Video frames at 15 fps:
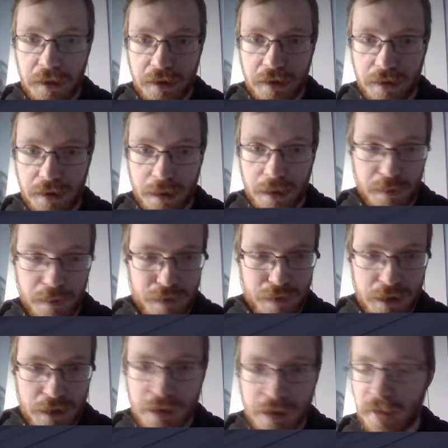yeah, Finland can
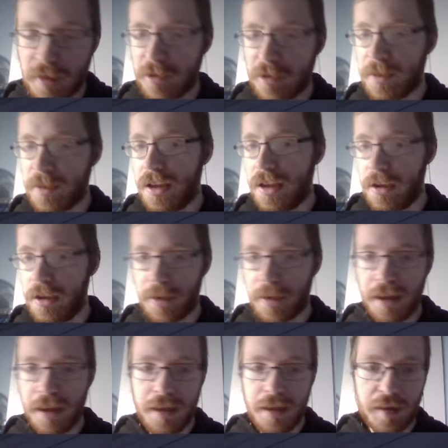still be quite
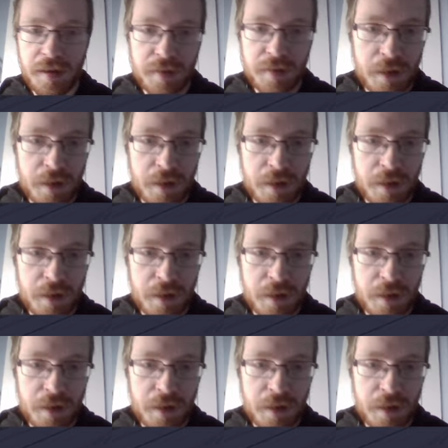hilly, so